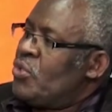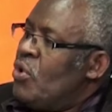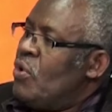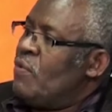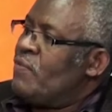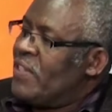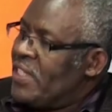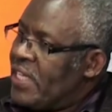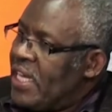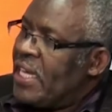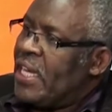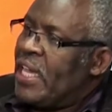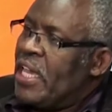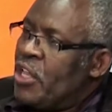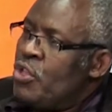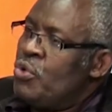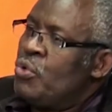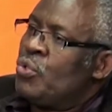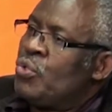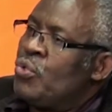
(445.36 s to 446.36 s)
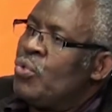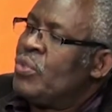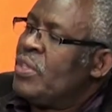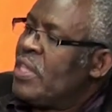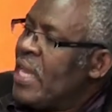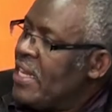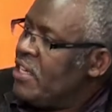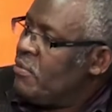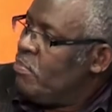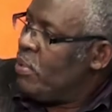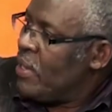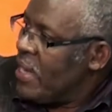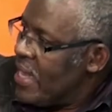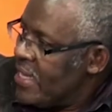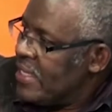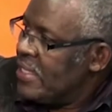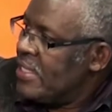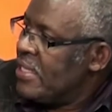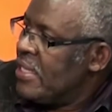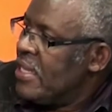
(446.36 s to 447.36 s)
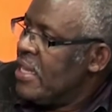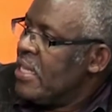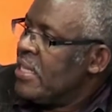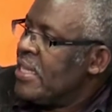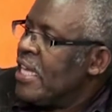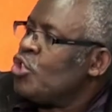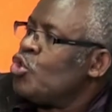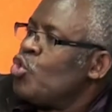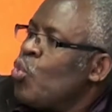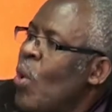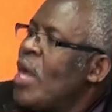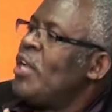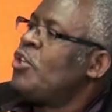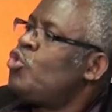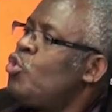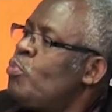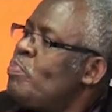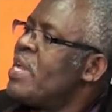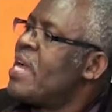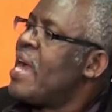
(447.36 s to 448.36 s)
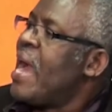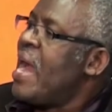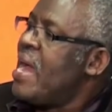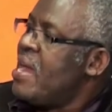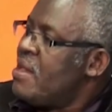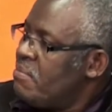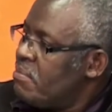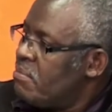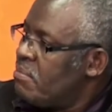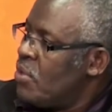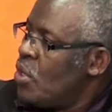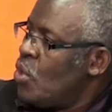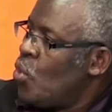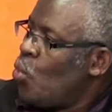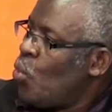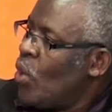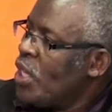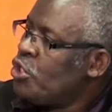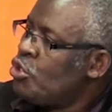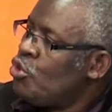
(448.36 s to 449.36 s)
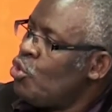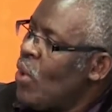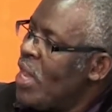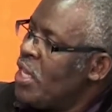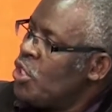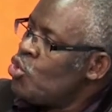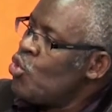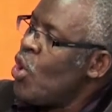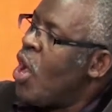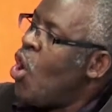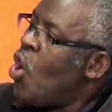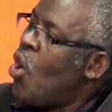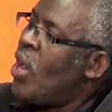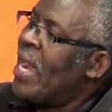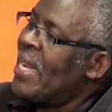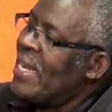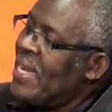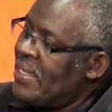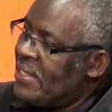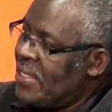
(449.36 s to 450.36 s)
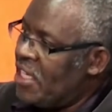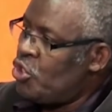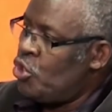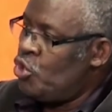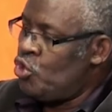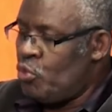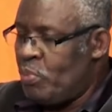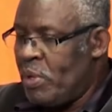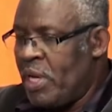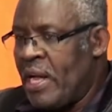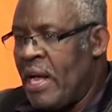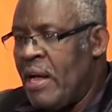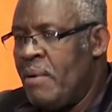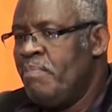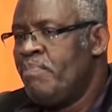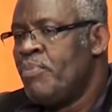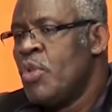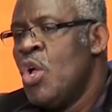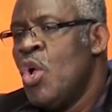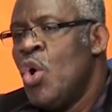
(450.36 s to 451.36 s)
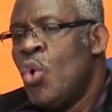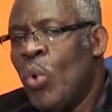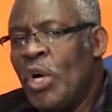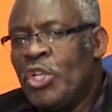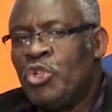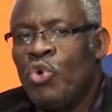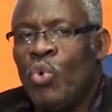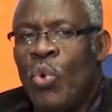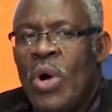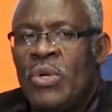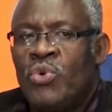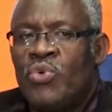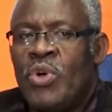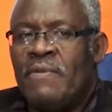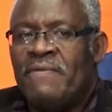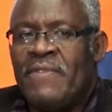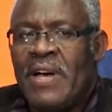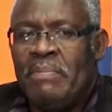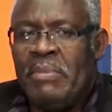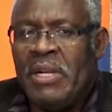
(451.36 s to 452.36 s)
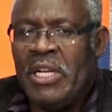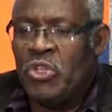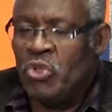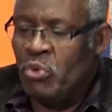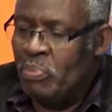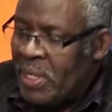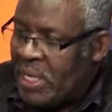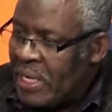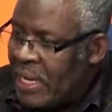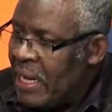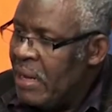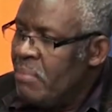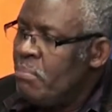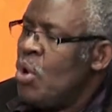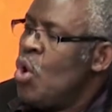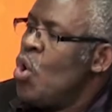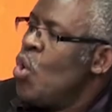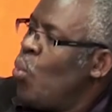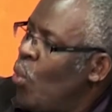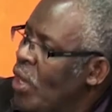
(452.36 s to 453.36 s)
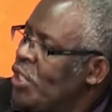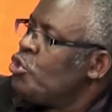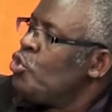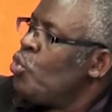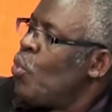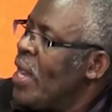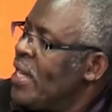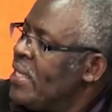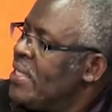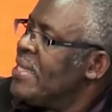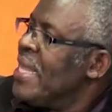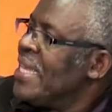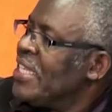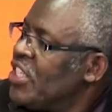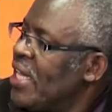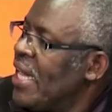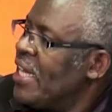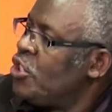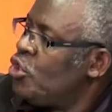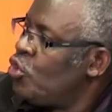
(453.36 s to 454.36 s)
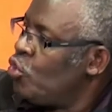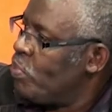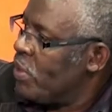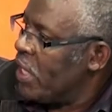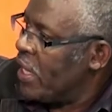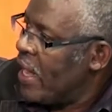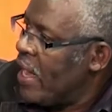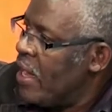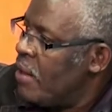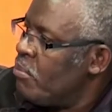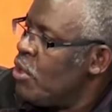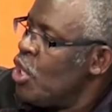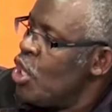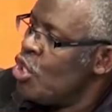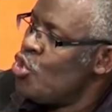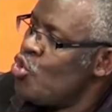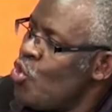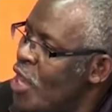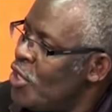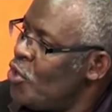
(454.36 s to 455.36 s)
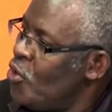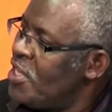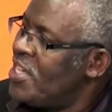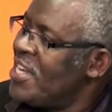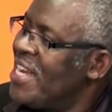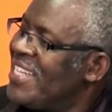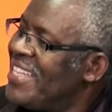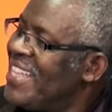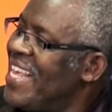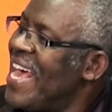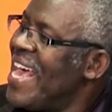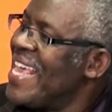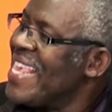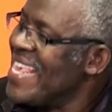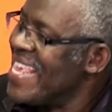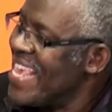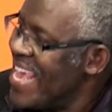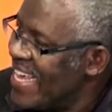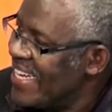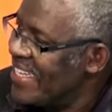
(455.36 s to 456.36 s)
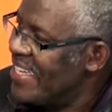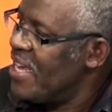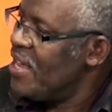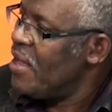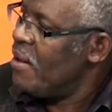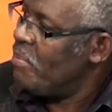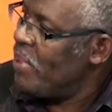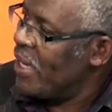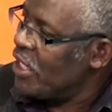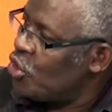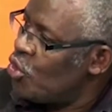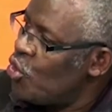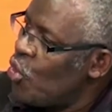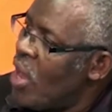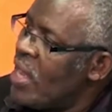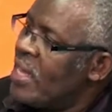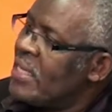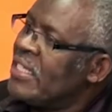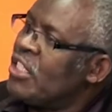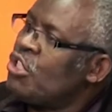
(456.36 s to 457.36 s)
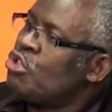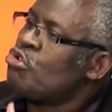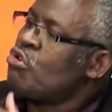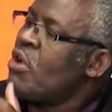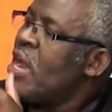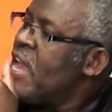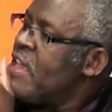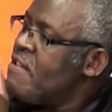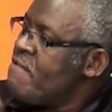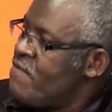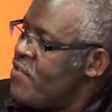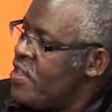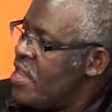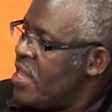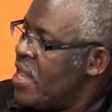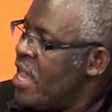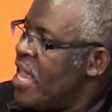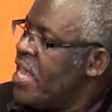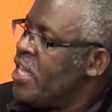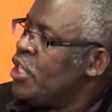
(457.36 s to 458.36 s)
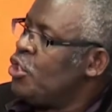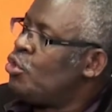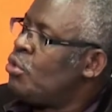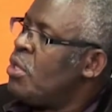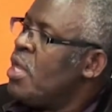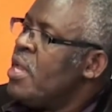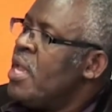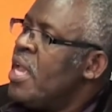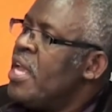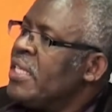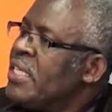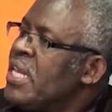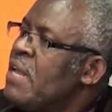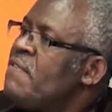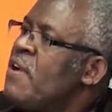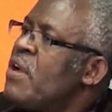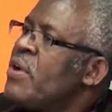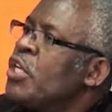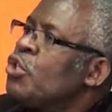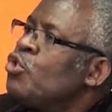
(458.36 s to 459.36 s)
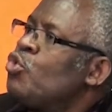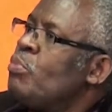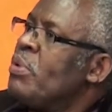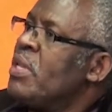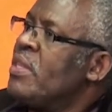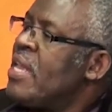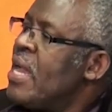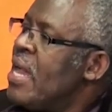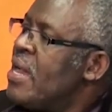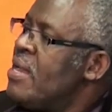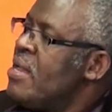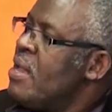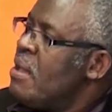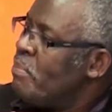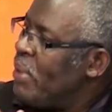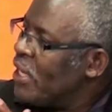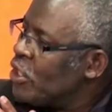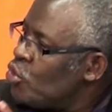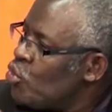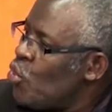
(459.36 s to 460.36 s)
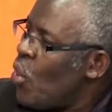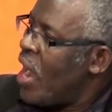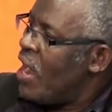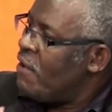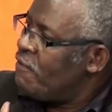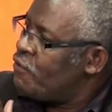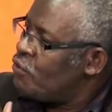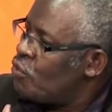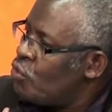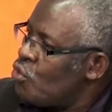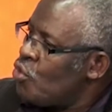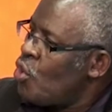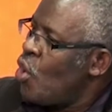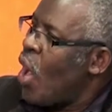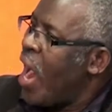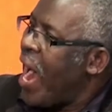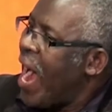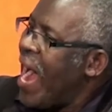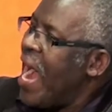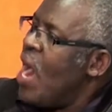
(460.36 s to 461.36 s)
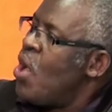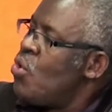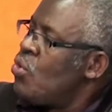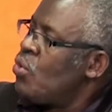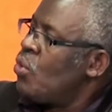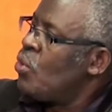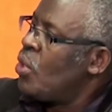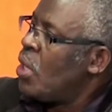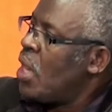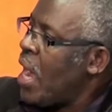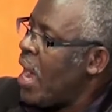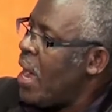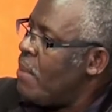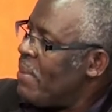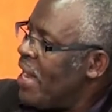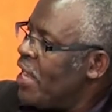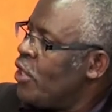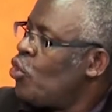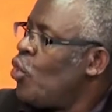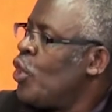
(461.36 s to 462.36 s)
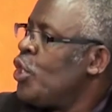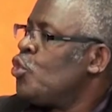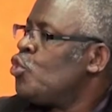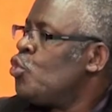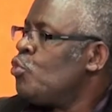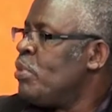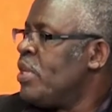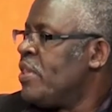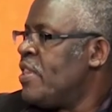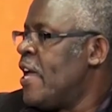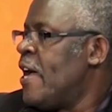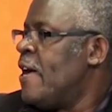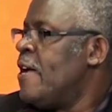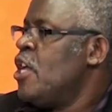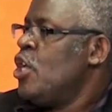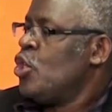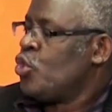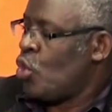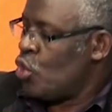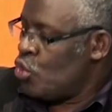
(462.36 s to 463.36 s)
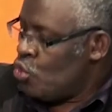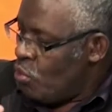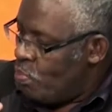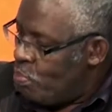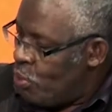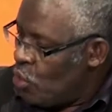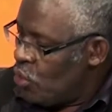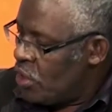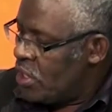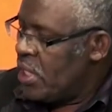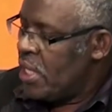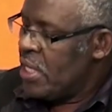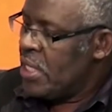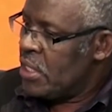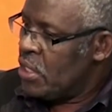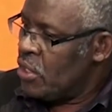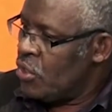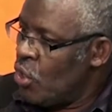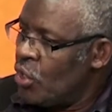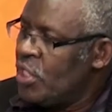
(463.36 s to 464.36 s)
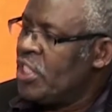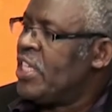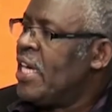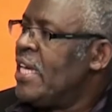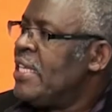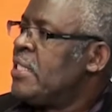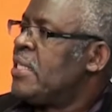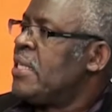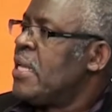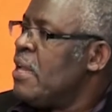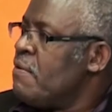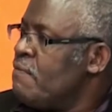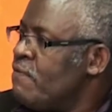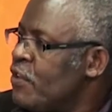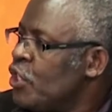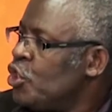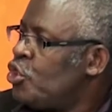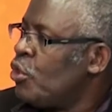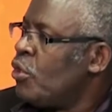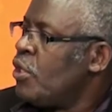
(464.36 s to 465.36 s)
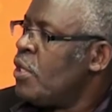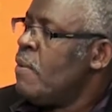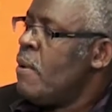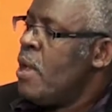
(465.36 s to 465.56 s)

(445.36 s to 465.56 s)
of taking you to that place that you want to become. What you want your organization to become, what you want your family to become, what you want the church to become. You are not yet there yet, but you are striving and endeavoring to be there. But you have to know, how am I going to be there? So you put not just a vision,